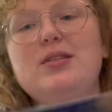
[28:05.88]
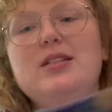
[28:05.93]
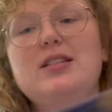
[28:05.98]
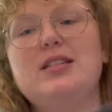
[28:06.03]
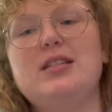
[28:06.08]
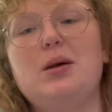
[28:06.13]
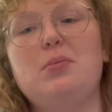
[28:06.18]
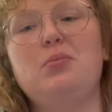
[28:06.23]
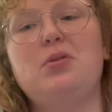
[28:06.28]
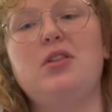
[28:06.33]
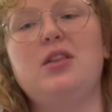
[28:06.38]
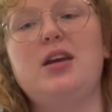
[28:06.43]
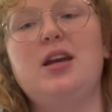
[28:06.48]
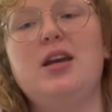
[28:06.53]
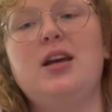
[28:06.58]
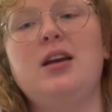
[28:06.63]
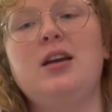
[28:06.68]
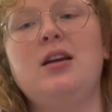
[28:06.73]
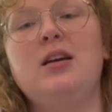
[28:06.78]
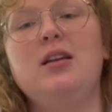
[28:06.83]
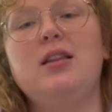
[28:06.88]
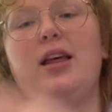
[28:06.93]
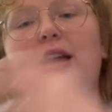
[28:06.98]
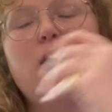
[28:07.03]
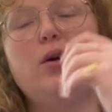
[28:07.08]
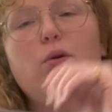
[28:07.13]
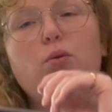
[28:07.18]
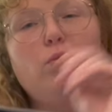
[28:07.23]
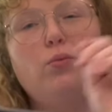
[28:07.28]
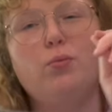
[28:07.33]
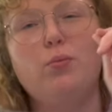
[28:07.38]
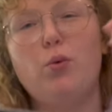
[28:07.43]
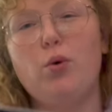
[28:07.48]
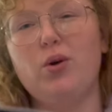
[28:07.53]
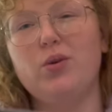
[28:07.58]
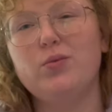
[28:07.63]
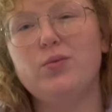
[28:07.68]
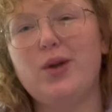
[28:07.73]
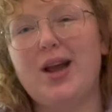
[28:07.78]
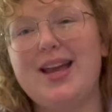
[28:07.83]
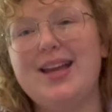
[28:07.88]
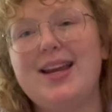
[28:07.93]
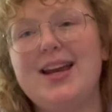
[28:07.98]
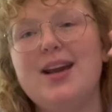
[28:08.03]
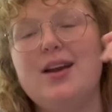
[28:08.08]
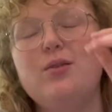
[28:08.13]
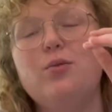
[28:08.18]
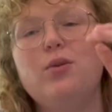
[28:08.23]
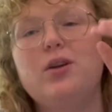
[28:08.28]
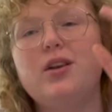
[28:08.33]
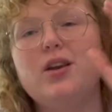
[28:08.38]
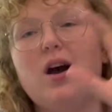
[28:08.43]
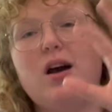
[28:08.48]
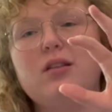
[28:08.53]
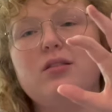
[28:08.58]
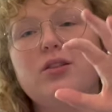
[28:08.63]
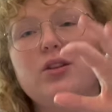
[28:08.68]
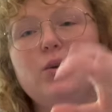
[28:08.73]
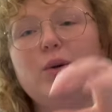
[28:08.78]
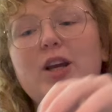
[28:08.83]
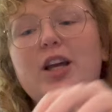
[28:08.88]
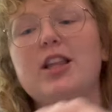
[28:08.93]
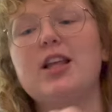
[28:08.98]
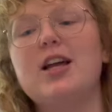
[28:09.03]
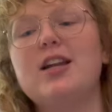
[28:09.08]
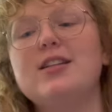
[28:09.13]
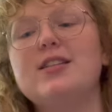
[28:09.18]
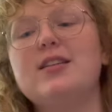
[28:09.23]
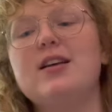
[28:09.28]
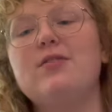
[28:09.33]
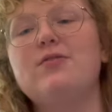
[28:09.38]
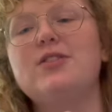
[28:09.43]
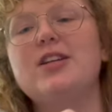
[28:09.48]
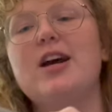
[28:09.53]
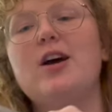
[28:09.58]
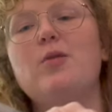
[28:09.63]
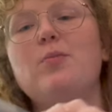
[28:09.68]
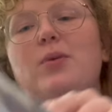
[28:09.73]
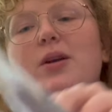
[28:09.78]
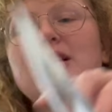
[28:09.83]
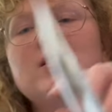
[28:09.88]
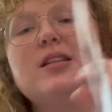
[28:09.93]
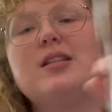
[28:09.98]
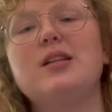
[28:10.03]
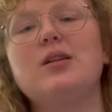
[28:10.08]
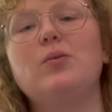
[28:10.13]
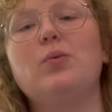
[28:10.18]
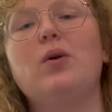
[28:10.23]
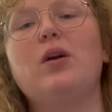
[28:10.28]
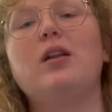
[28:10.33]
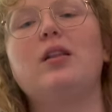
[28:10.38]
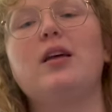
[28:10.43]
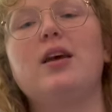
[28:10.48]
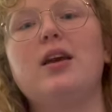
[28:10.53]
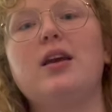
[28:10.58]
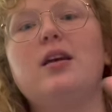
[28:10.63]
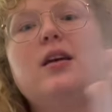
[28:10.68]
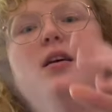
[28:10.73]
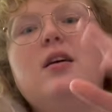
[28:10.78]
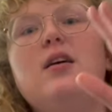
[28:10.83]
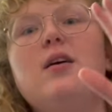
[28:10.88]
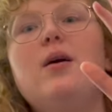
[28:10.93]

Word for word: something like more writing and not gluing a lot of stuff down because I didn't want to like